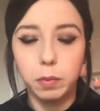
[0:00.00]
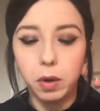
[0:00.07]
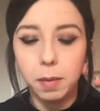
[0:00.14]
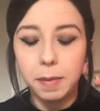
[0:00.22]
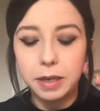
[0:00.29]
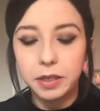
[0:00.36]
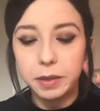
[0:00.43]

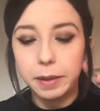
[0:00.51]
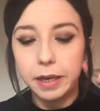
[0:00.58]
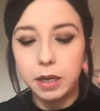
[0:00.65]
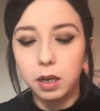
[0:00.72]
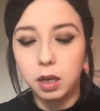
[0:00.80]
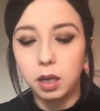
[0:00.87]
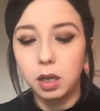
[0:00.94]
What am I
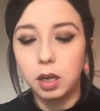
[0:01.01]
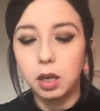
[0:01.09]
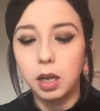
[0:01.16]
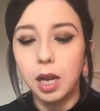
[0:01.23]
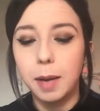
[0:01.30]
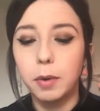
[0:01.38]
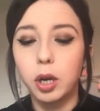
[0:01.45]
doing?
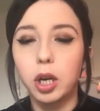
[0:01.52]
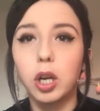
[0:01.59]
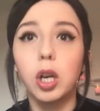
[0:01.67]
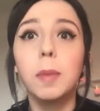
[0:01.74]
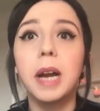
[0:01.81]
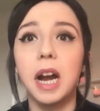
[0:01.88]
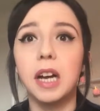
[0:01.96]
I'm going to
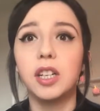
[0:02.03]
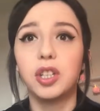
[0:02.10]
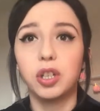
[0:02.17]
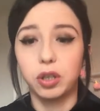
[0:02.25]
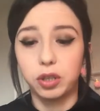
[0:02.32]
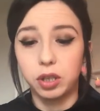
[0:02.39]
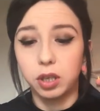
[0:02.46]
glue my eyes
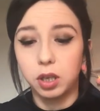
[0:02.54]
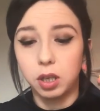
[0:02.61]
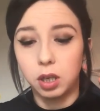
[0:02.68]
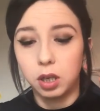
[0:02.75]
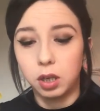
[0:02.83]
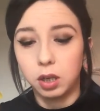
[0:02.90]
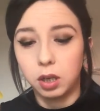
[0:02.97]
shut.
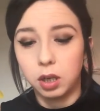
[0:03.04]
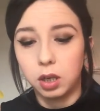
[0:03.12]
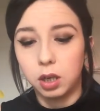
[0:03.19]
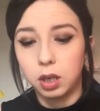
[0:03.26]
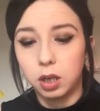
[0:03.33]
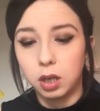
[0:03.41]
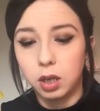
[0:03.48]

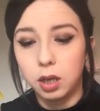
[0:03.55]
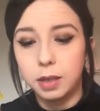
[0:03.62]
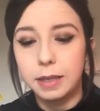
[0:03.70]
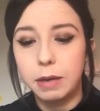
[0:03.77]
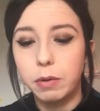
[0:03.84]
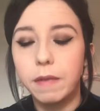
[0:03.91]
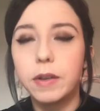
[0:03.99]
Has
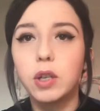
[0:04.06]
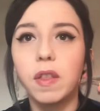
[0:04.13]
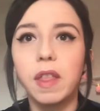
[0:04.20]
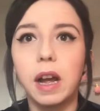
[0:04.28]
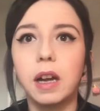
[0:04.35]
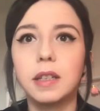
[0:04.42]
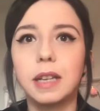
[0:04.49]
anyone ever done
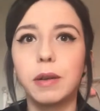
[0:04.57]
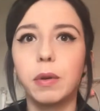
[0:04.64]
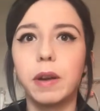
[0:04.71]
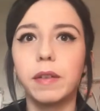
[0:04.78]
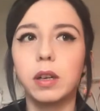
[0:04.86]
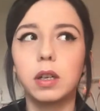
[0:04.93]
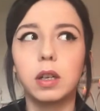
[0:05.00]
that? Has anyone
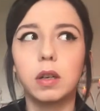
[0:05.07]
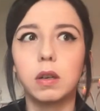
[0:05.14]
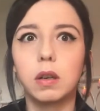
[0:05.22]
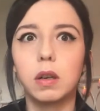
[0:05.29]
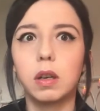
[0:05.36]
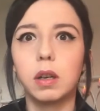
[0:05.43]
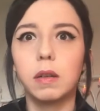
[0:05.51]
ever
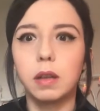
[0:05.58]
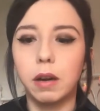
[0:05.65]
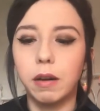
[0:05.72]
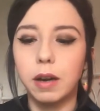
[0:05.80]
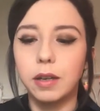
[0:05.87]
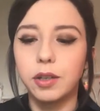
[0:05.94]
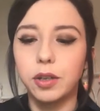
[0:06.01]
glued their
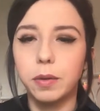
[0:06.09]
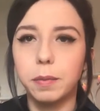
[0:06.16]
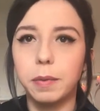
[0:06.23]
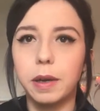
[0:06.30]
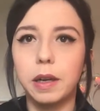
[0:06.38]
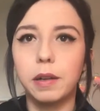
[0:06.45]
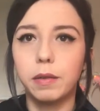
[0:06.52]
eyes shut
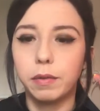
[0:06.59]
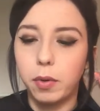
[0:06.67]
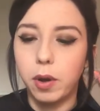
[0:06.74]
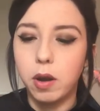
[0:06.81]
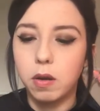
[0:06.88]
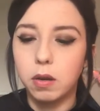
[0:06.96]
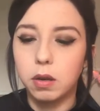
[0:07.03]
while
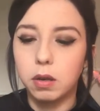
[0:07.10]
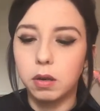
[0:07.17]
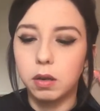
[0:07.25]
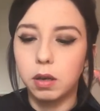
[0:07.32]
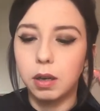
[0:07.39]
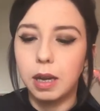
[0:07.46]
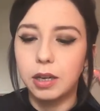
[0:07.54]
putting on
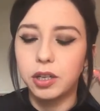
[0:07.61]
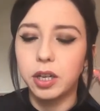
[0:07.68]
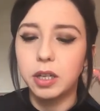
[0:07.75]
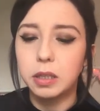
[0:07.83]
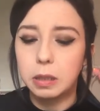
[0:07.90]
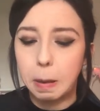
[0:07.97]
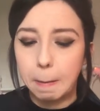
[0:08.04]

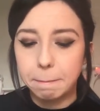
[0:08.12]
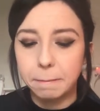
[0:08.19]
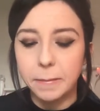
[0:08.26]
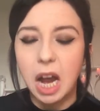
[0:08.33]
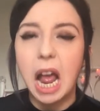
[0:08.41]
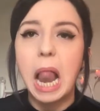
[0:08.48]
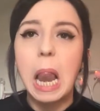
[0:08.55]
lashes?
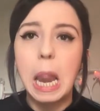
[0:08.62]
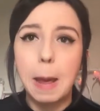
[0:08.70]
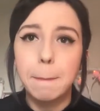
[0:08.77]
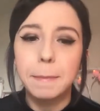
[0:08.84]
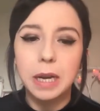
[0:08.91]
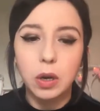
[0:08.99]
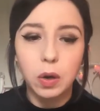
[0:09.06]

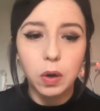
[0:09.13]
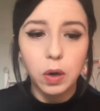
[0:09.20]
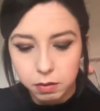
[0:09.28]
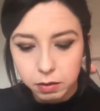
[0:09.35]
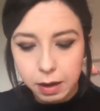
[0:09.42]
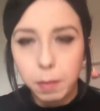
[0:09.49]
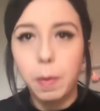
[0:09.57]
Let me know.
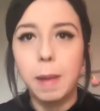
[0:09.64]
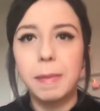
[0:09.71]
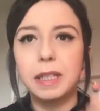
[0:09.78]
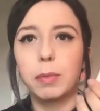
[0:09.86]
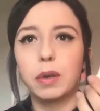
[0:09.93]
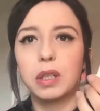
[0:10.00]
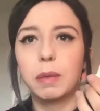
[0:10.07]
Okay, where am I
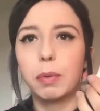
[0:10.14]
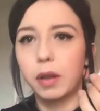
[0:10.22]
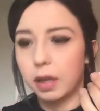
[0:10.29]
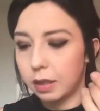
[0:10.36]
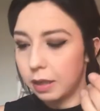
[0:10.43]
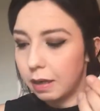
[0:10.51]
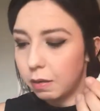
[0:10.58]
supposed to put
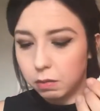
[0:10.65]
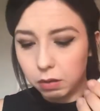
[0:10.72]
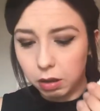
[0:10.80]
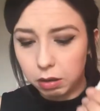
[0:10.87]
this now?